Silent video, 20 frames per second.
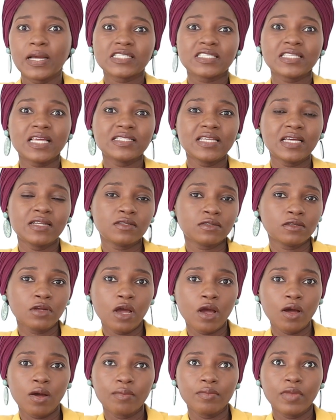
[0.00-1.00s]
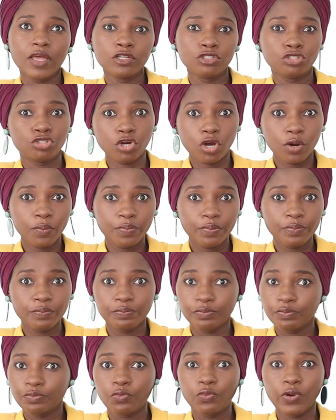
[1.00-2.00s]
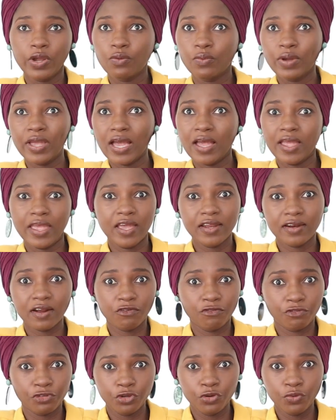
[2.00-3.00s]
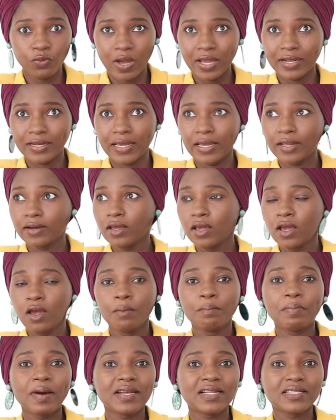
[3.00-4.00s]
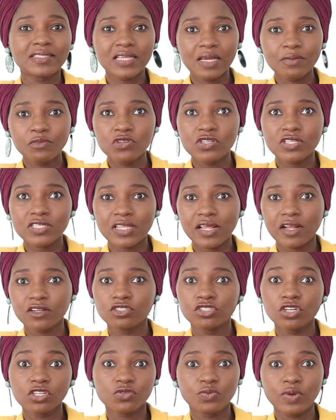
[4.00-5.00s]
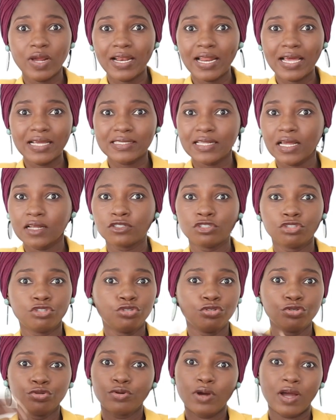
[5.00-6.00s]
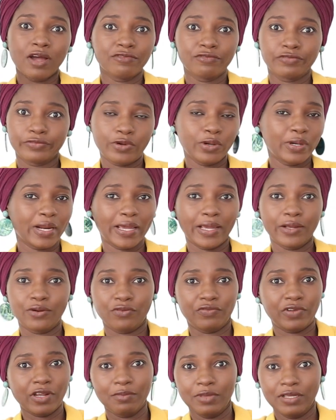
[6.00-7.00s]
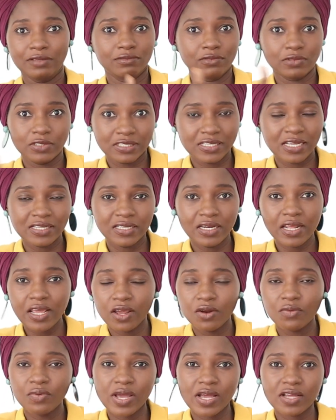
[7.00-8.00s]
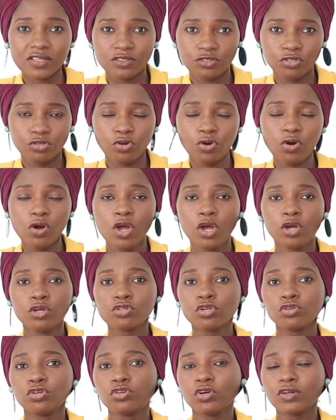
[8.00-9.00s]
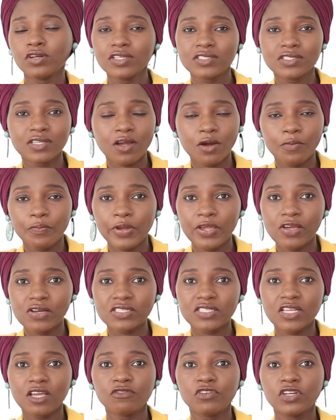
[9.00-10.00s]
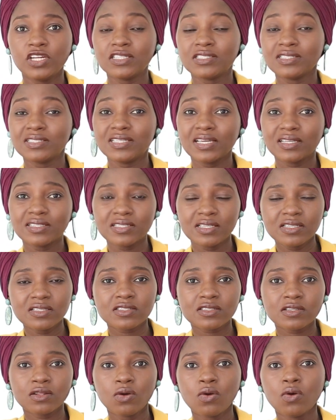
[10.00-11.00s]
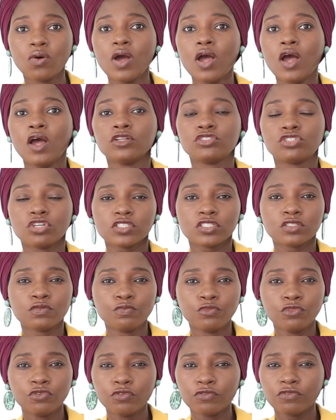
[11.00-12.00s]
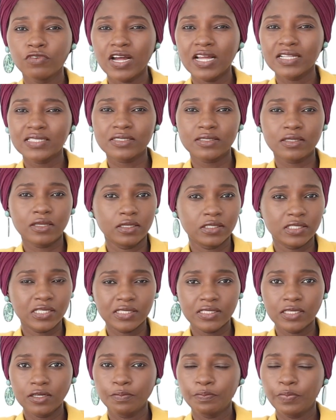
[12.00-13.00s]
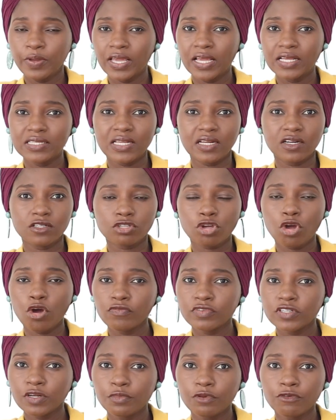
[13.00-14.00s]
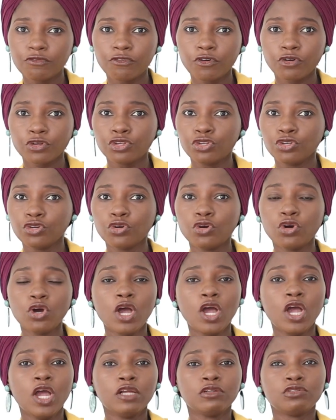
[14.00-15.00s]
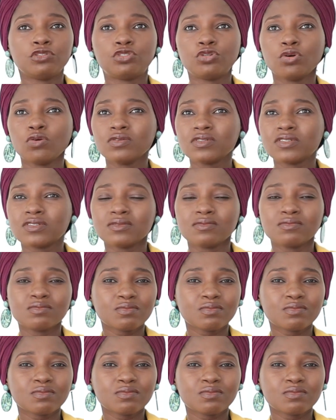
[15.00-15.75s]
started a job way ahead of you, and then by the time you start, you just realize that you have gone ahead of them in certain areas, So you don't need to compare yourself. You need to take things slow. Just move at a certain pace that is comfortable for you. Don't